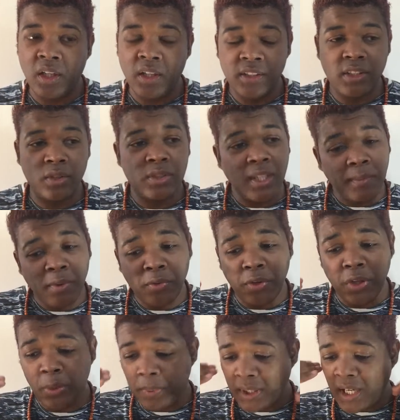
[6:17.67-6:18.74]
So some of
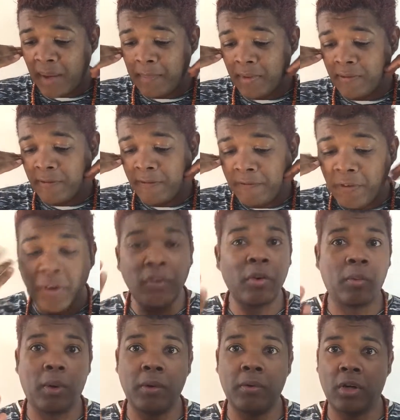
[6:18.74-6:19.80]
you are becoming very
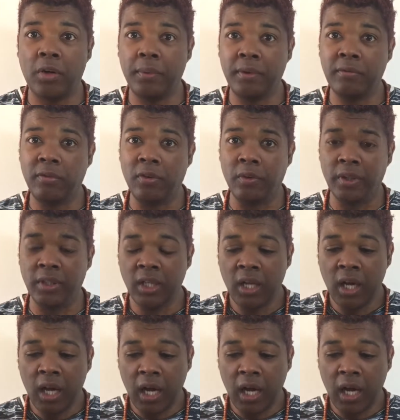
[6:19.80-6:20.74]
woke going forward.